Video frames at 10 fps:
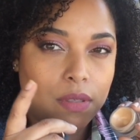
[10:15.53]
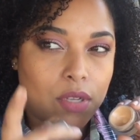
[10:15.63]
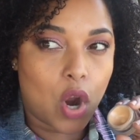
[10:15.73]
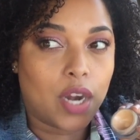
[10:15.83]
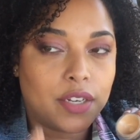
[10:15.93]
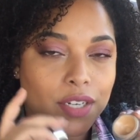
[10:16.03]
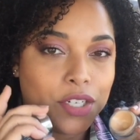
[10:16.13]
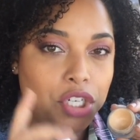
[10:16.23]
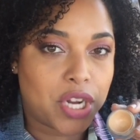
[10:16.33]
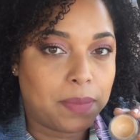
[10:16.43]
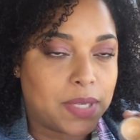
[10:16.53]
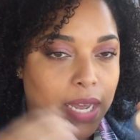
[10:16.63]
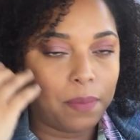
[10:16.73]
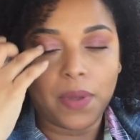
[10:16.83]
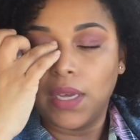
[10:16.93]
Tarte Shape
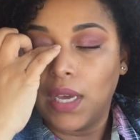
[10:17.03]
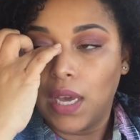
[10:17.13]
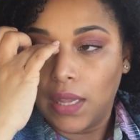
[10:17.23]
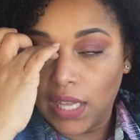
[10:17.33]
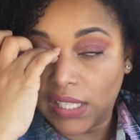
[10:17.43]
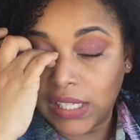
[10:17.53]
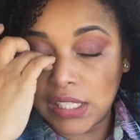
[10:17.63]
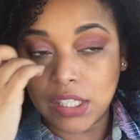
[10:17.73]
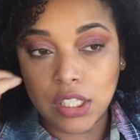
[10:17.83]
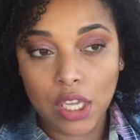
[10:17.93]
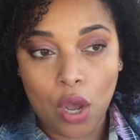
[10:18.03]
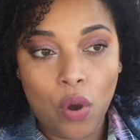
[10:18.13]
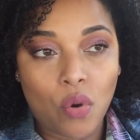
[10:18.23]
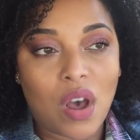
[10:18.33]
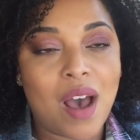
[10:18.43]
Tape. This is
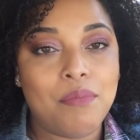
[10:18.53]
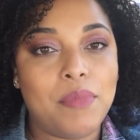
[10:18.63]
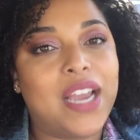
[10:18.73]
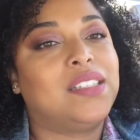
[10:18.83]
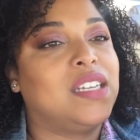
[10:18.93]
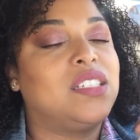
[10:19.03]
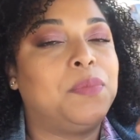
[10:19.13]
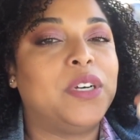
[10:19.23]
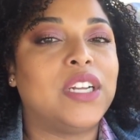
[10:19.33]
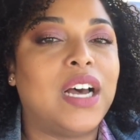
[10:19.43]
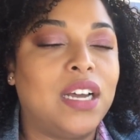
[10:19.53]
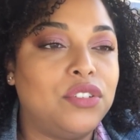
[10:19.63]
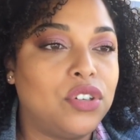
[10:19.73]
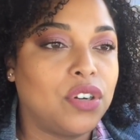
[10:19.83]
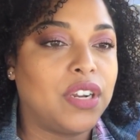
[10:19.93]
so amazing to put
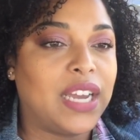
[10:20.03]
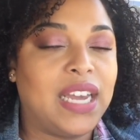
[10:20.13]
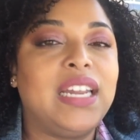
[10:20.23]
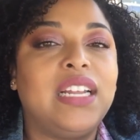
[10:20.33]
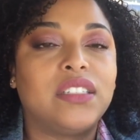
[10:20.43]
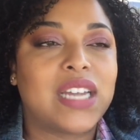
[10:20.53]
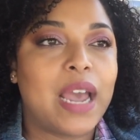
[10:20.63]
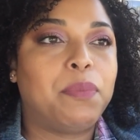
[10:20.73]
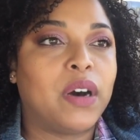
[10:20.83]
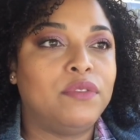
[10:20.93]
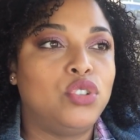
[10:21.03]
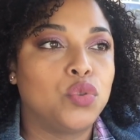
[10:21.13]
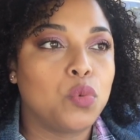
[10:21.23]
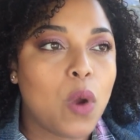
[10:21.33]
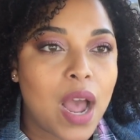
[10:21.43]
under any type of
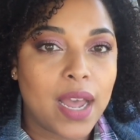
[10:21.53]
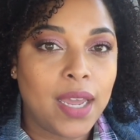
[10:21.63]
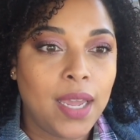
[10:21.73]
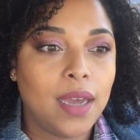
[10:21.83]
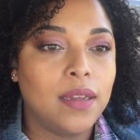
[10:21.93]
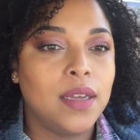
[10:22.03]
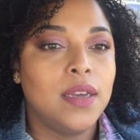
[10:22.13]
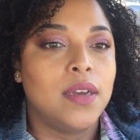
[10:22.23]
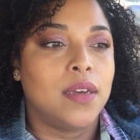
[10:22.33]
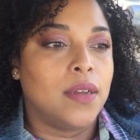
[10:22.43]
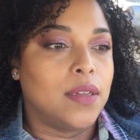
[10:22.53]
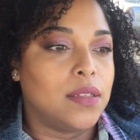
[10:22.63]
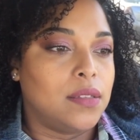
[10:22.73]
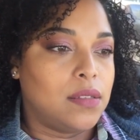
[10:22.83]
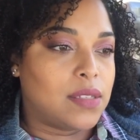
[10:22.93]
drying
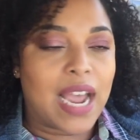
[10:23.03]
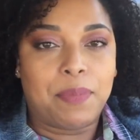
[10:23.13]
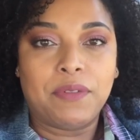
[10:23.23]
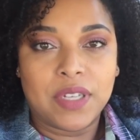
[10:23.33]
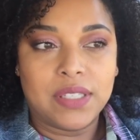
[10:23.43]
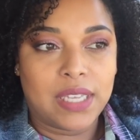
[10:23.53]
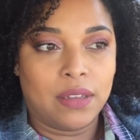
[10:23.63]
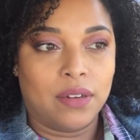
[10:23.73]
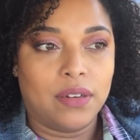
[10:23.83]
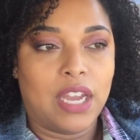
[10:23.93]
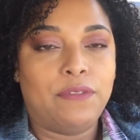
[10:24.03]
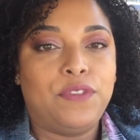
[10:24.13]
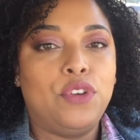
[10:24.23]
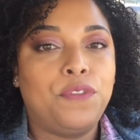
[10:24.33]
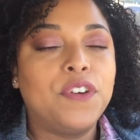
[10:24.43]
type of concealer. If
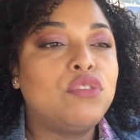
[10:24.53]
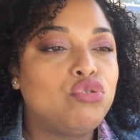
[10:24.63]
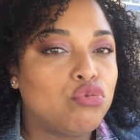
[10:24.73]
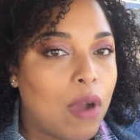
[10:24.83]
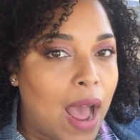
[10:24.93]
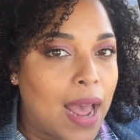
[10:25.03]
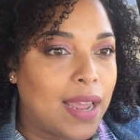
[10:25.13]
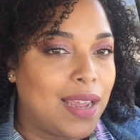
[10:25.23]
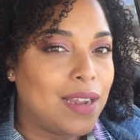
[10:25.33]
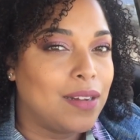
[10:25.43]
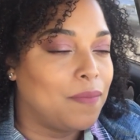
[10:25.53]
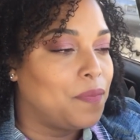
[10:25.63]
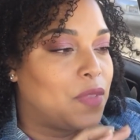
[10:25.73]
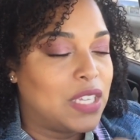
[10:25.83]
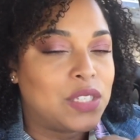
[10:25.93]
you feel dry,
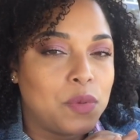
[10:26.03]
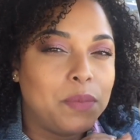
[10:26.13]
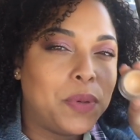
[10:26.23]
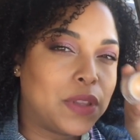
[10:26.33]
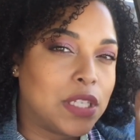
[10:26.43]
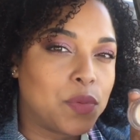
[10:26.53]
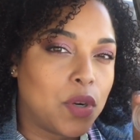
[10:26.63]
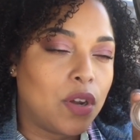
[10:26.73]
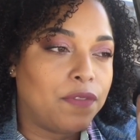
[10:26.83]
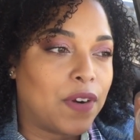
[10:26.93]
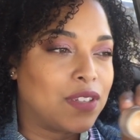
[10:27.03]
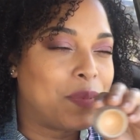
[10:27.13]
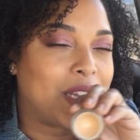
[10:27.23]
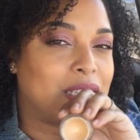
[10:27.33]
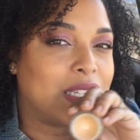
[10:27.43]
this one, put this one on first,
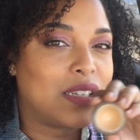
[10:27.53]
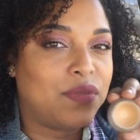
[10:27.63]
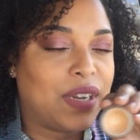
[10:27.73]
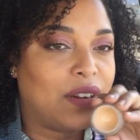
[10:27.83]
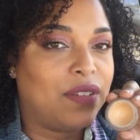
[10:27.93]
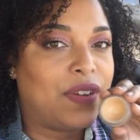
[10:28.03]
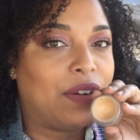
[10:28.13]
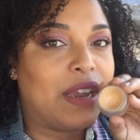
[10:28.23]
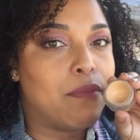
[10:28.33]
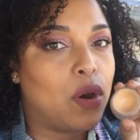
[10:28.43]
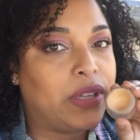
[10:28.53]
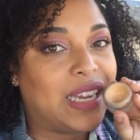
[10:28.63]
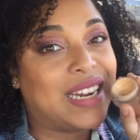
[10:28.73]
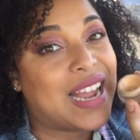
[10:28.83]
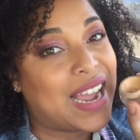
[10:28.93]
because this is very, very
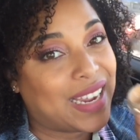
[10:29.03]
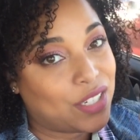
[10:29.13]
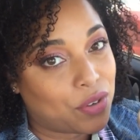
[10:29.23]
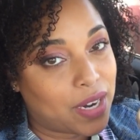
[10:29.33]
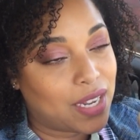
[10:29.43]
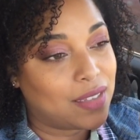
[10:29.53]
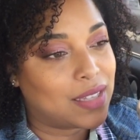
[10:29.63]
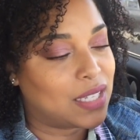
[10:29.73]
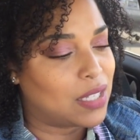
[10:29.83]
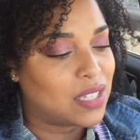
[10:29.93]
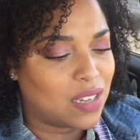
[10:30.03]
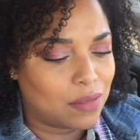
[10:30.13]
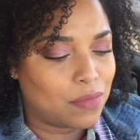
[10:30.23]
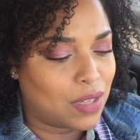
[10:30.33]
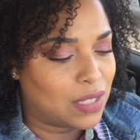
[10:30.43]
emollient and hydrating. This is a,
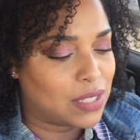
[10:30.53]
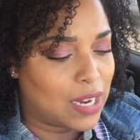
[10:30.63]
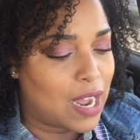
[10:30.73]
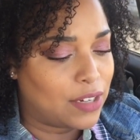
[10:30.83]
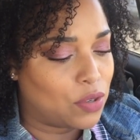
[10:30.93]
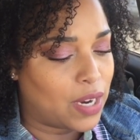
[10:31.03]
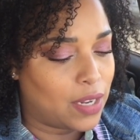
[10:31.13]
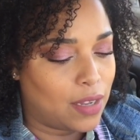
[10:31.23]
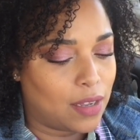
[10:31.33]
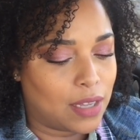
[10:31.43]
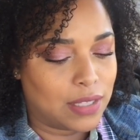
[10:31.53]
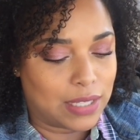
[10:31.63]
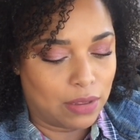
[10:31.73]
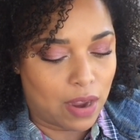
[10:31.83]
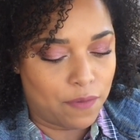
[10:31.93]
it's a hydrating
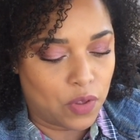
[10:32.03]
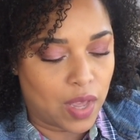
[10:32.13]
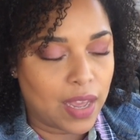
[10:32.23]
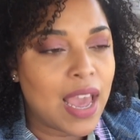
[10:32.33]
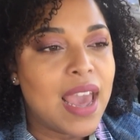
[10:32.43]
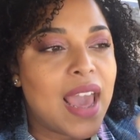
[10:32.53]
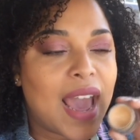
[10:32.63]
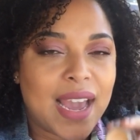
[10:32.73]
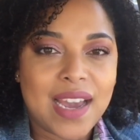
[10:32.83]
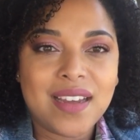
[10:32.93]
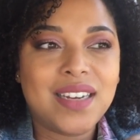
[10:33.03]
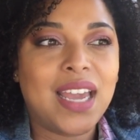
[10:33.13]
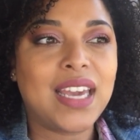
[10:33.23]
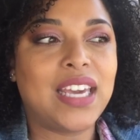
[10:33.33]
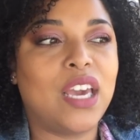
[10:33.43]
concealer, I feel like. And
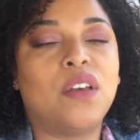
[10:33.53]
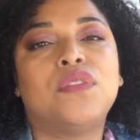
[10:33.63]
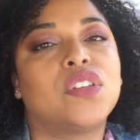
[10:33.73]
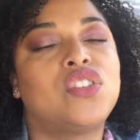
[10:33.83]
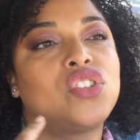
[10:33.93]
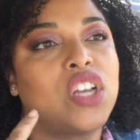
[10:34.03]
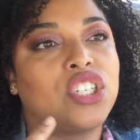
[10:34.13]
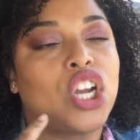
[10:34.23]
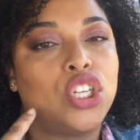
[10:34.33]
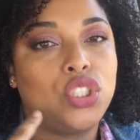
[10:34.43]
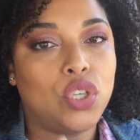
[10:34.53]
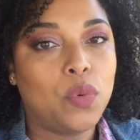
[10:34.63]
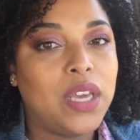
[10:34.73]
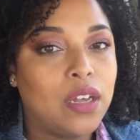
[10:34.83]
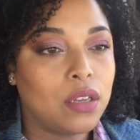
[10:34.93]
it gives such a
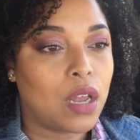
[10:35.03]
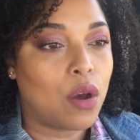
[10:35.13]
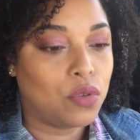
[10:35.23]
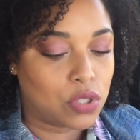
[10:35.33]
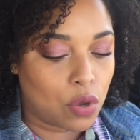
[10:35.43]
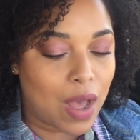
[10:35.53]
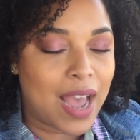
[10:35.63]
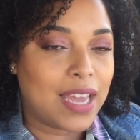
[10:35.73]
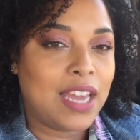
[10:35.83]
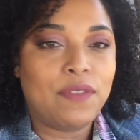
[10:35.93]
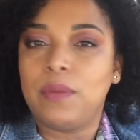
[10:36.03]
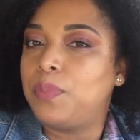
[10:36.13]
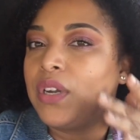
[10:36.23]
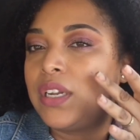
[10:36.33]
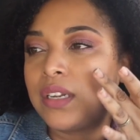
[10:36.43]
dewy glow. So I even
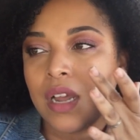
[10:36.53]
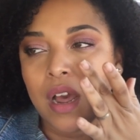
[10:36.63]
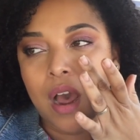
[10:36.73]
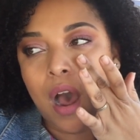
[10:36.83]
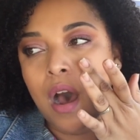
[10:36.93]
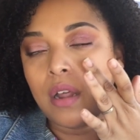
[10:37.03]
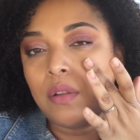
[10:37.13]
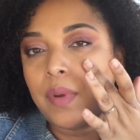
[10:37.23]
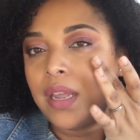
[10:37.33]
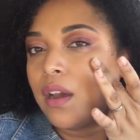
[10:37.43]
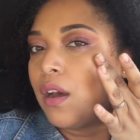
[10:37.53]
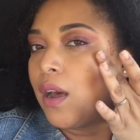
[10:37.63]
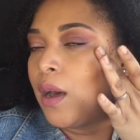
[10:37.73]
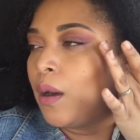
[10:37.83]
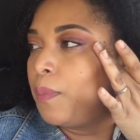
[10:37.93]
put it all the way
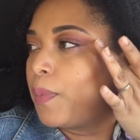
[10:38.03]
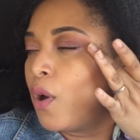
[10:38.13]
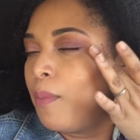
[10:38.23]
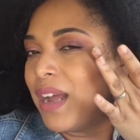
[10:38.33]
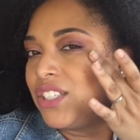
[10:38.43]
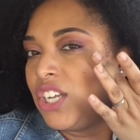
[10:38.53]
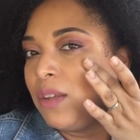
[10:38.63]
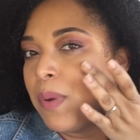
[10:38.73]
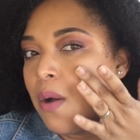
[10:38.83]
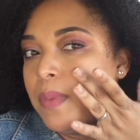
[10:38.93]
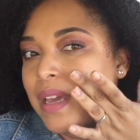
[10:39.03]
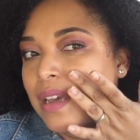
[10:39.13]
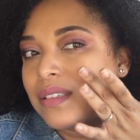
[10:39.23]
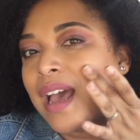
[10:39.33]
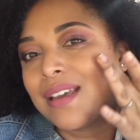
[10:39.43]
up on my cheekbone
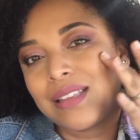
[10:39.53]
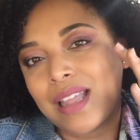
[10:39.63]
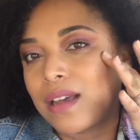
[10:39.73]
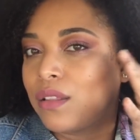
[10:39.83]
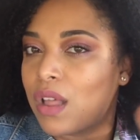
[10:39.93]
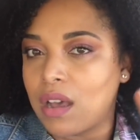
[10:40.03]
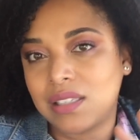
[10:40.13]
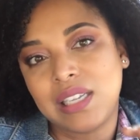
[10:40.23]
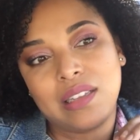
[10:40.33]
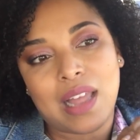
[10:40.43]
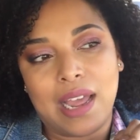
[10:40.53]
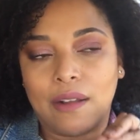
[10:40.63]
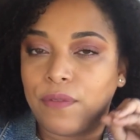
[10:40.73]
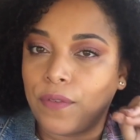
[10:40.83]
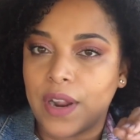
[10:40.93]
because I get that glossy, like
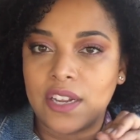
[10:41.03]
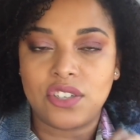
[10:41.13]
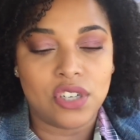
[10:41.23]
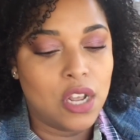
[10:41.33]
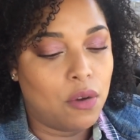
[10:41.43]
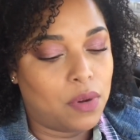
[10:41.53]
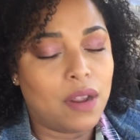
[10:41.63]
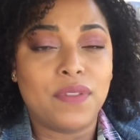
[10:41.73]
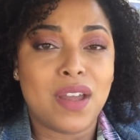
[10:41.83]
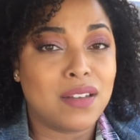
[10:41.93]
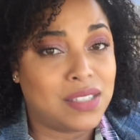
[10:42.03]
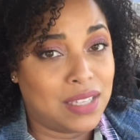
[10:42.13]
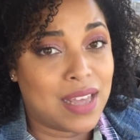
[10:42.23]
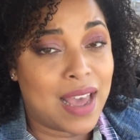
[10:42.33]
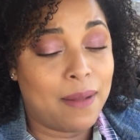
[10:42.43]
fresh. Whenever y'all
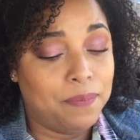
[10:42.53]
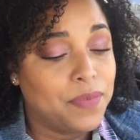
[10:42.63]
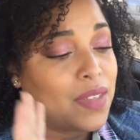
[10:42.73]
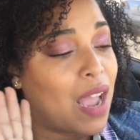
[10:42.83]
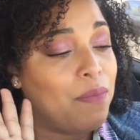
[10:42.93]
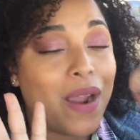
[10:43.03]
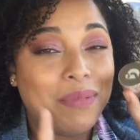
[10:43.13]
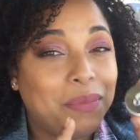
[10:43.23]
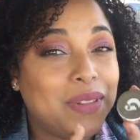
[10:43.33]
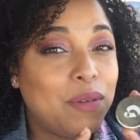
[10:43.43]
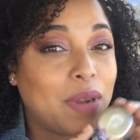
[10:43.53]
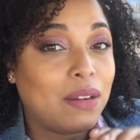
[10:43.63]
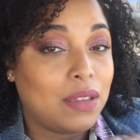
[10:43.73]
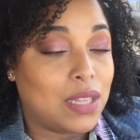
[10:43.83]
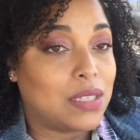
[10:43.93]
see that, I'm probably
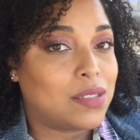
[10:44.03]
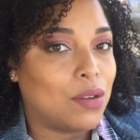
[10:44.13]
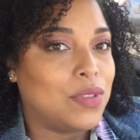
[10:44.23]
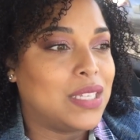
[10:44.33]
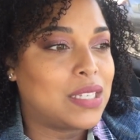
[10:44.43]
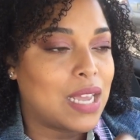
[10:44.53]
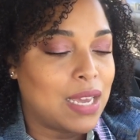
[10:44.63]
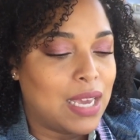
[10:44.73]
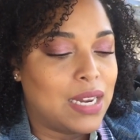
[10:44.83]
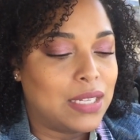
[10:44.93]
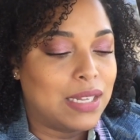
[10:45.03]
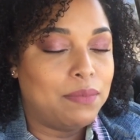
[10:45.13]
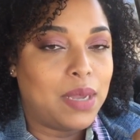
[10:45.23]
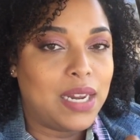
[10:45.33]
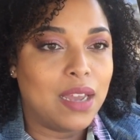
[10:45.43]
wearing this. So this again is
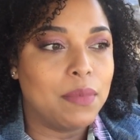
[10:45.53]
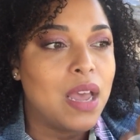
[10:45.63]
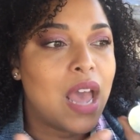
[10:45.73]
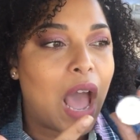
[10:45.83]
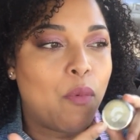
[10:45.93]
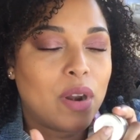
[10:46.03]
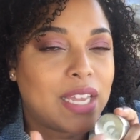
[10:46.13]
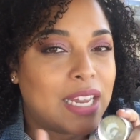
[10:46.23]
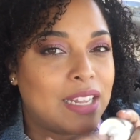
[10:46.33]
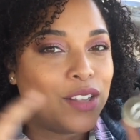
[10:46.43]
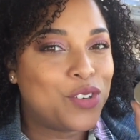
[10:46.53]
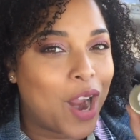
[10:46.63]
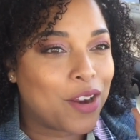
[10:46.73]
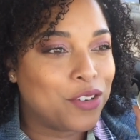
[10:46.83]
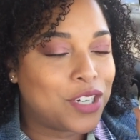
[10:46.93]
in medium. I want to get in the
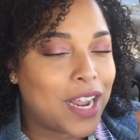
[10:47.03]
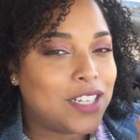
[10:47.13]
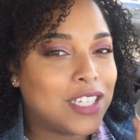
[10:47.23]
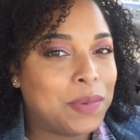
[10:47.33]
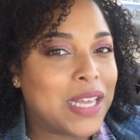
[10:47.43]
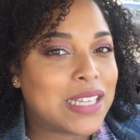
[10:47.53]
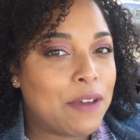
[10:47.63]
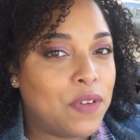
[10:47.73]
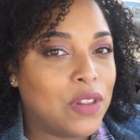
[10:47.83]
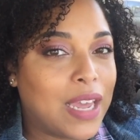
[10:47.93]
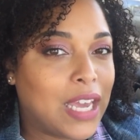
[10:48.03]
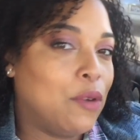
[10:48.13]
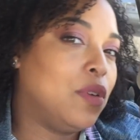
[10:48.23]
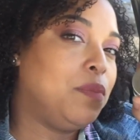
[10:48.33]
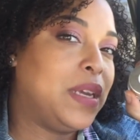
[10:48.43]
darker shade just because I feel like
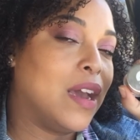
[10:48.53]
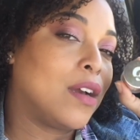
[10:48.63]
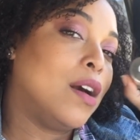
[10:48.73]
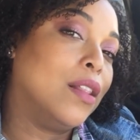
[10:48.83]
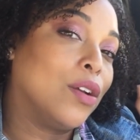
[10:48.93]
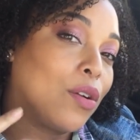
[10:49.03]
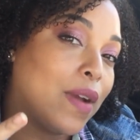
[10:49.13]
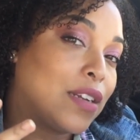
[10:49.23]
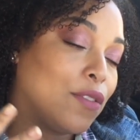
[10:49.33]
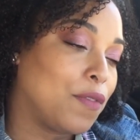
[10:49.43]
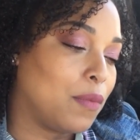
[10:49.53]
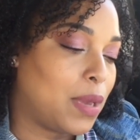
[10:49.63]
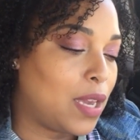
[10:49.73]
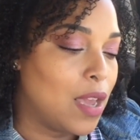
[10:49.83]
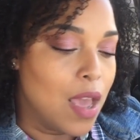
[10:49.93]
it would be a color corrector for
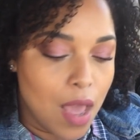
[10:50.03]
me.